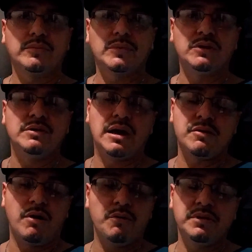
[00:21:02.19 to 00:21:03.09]
You guys are
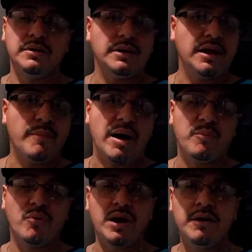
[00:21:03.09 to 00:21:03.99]
always in my
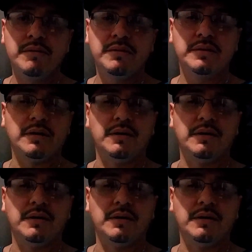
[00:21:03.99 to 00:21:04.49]
prayers.